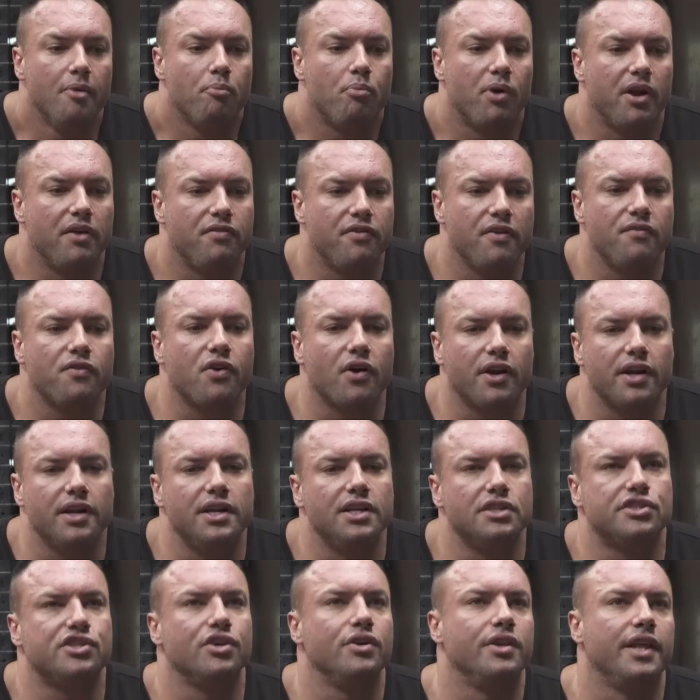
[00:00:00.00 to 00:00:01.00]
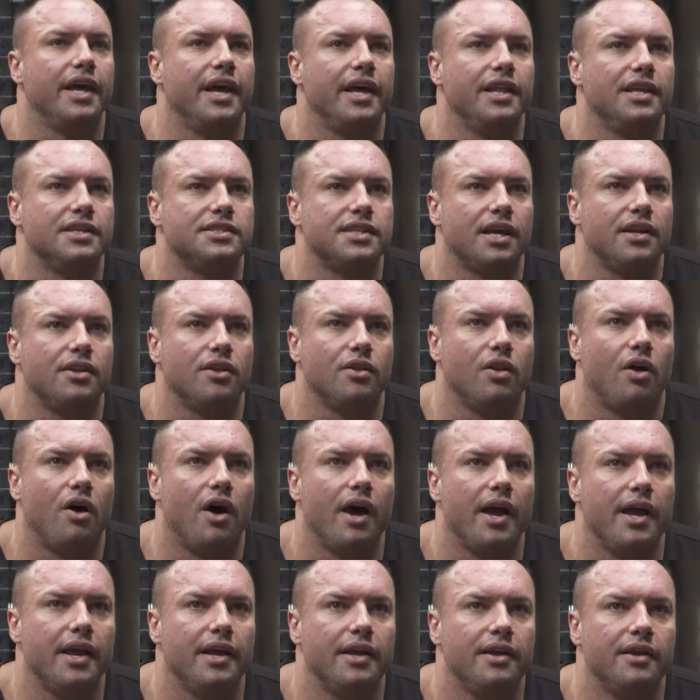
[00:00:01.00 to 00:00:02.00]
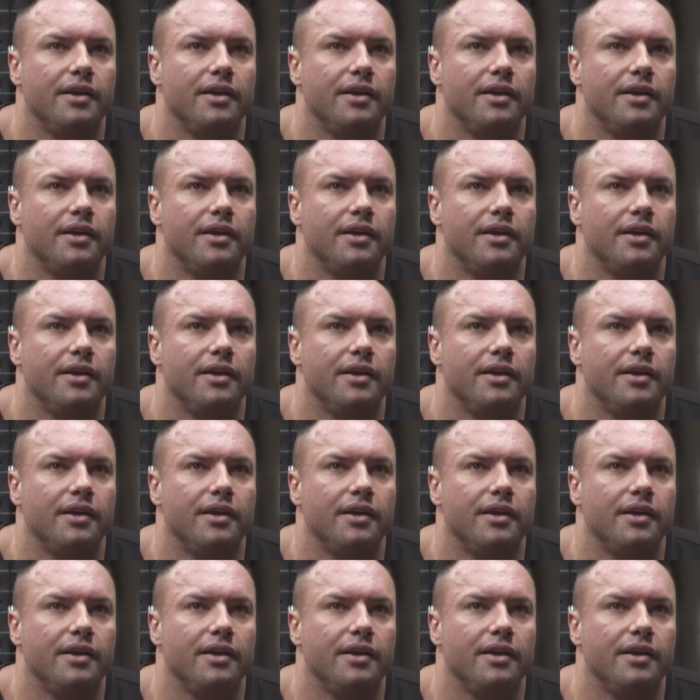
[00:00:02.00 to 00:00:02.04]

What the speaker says: But if you've got an issue there that's underlying,